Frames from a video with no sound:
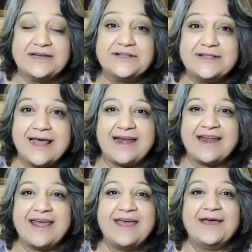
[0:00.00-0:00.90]
Till
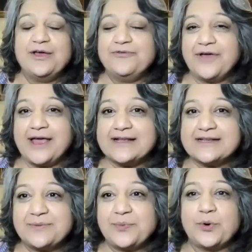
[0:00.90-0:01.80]
then, if we can
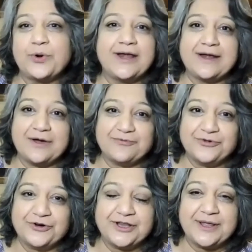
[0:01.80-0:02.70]
support and
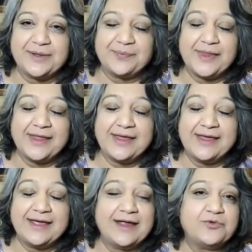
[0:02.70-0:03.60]
comfort them,
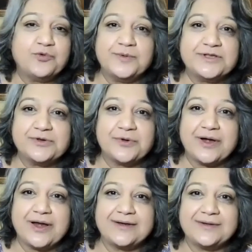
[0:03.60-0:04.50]
it would be so
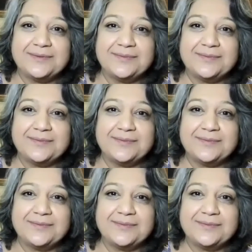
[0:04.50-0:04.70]
great.